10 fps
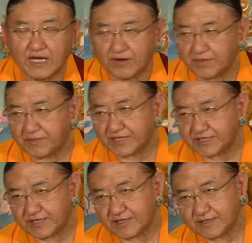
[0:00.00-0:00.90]
our
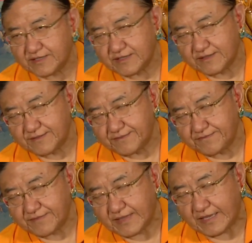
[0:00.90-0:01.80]
mother
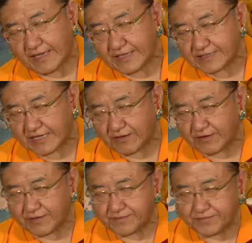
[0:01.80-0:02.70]
and
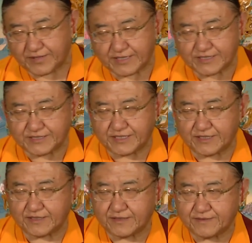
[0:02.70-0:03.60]
our very
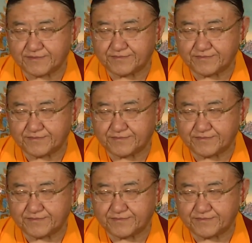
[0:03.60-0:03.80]
dear